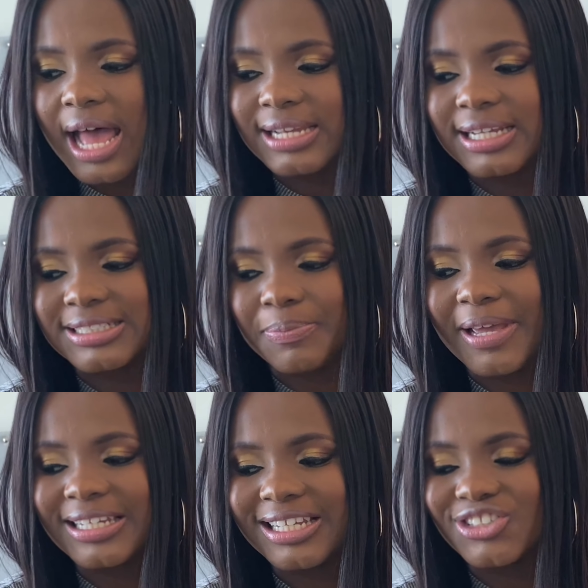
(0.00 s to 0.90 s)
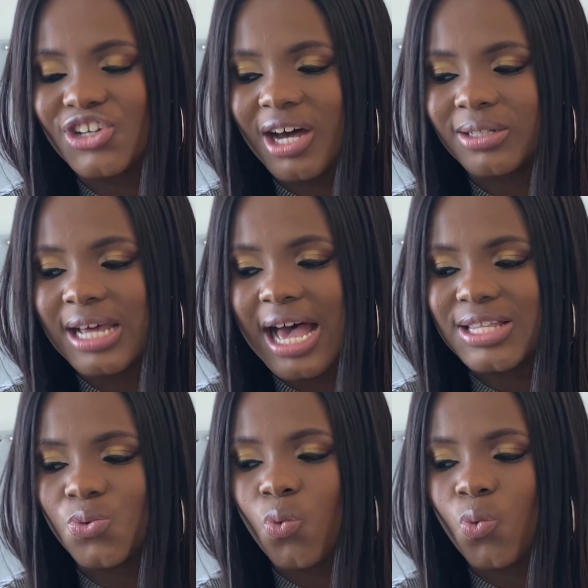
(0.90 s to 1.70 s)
and their dependent child has